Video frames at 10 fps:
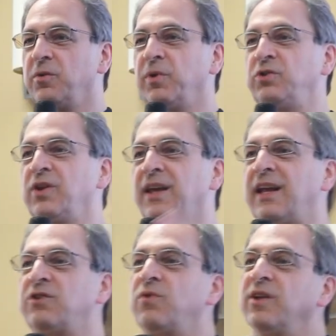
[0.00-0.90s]
But you can
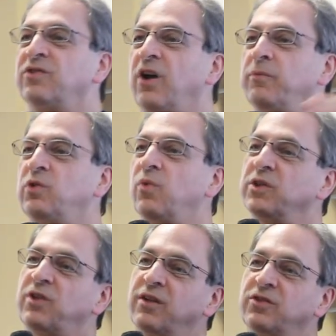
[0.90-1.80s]
address up to
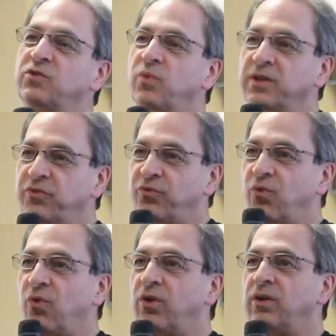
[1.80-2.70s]

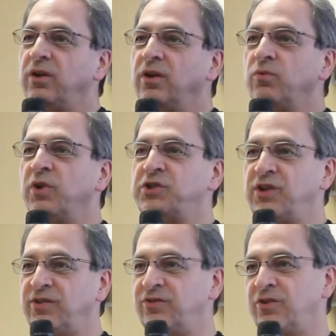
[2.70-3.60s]
1,024
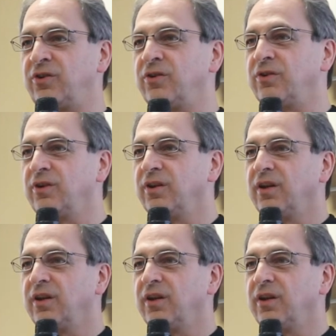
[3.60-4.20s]
register,